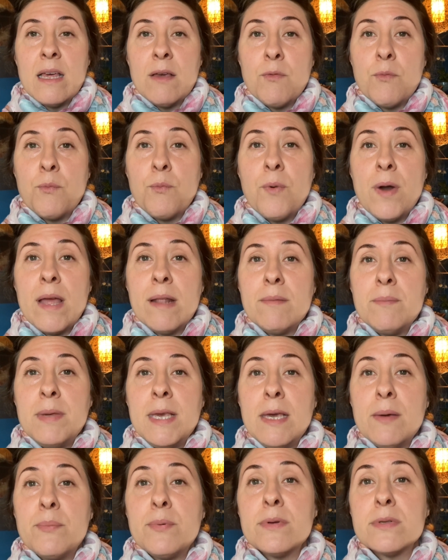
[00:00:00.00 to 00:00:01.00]
when
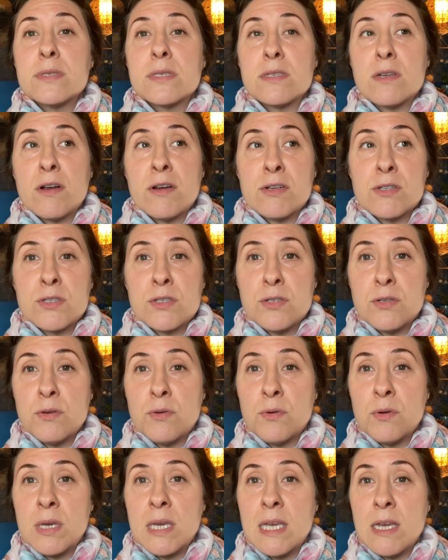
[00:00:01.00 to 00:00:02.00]
people start
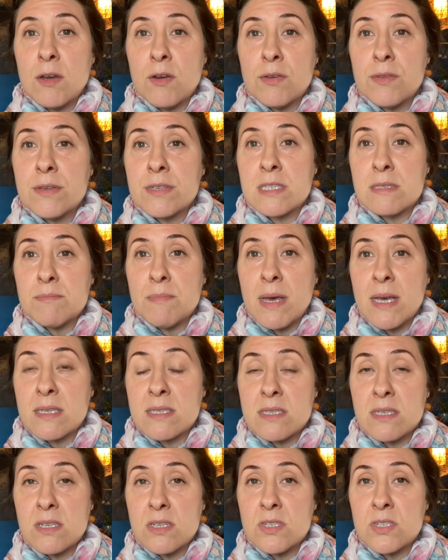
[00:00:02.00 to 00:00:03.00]
to hear this
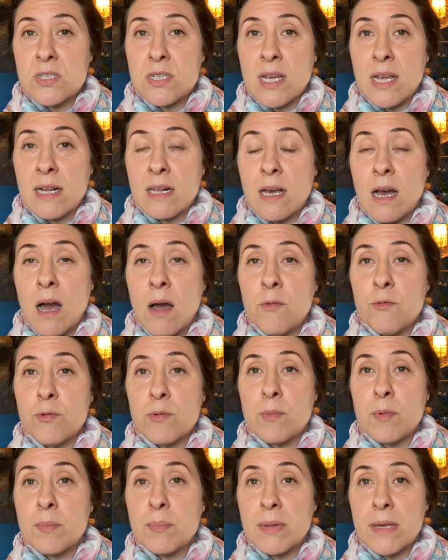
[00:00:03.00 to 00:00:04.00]
message and come
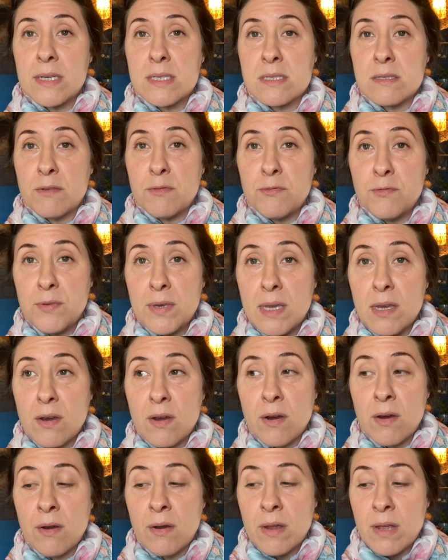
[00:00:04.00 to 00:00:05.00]
from a place of
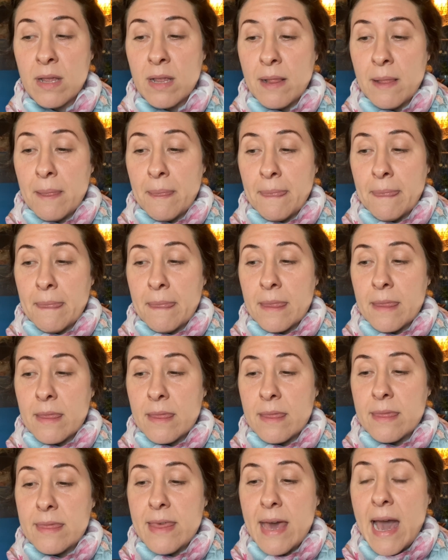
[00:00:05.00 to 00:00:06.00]
fear,
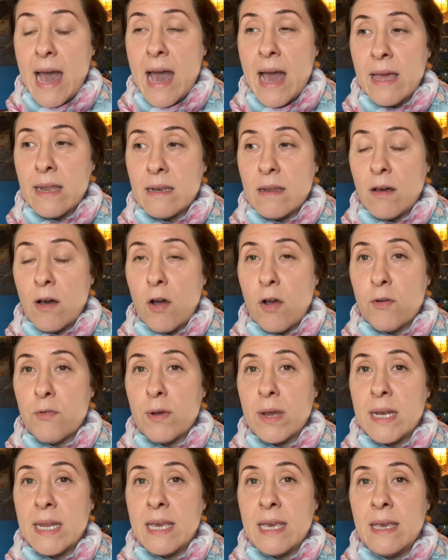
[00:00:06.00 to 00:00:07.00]
that
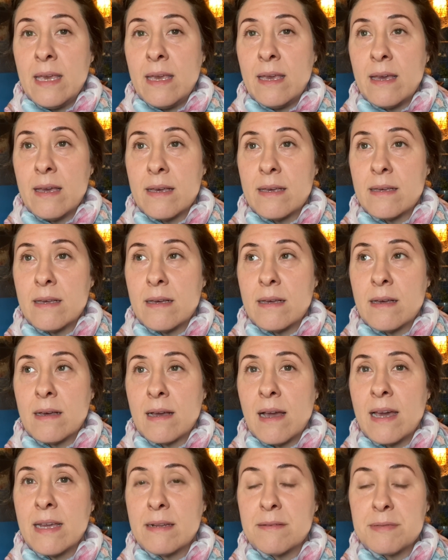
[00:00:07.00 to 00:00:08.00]
already
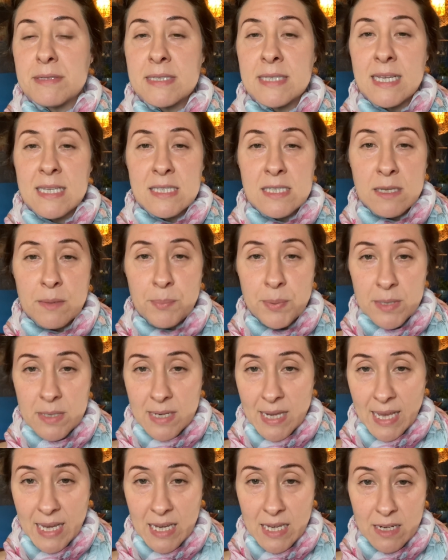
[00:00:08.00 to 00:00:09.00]
kind of sets up a
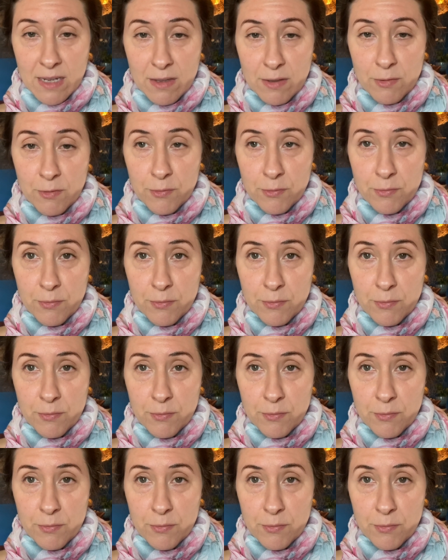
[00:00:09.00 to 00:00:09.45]
negative